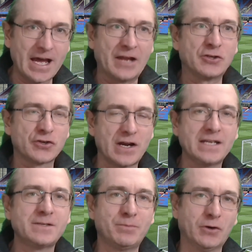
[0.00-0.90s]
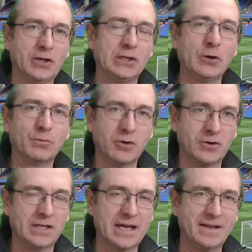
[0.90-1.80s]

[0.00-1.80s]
and tried to put a low ball in.